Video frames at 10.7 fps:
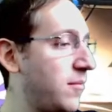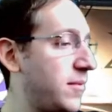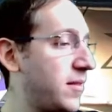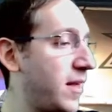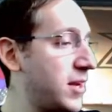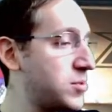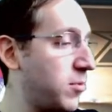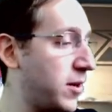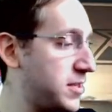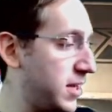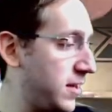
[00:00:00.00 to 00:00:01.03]
That is
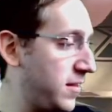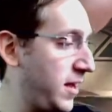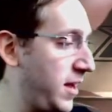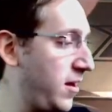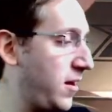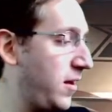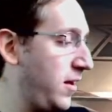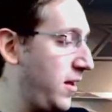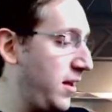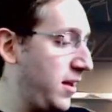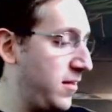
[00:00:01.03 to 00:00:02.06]
what is in there.
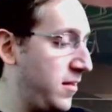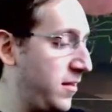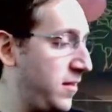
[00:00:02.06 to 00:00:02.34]
And